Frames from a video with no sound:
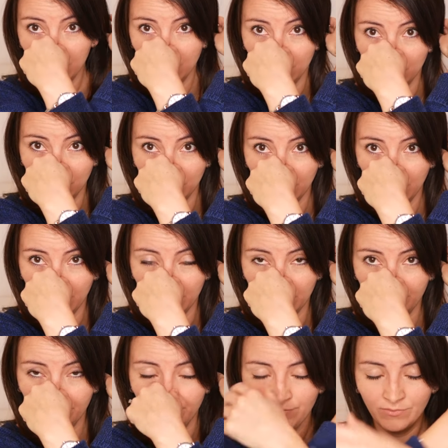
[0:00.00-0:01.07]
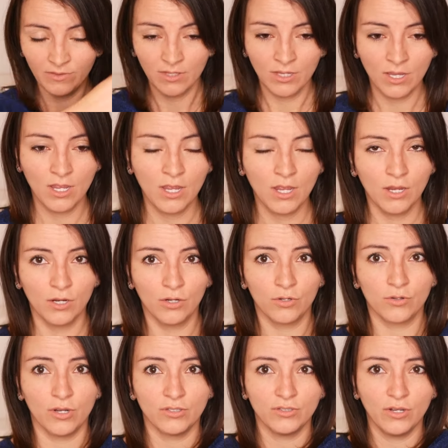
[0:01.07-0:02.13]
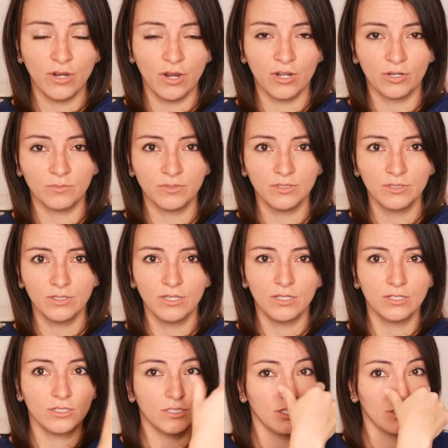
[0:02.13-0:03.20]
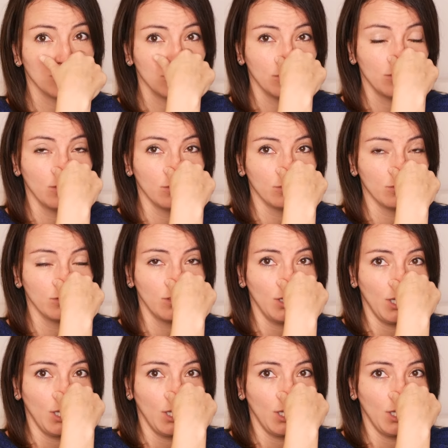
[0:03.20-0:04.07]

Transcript: Touch your ear. Cross your arms. Touch your nose.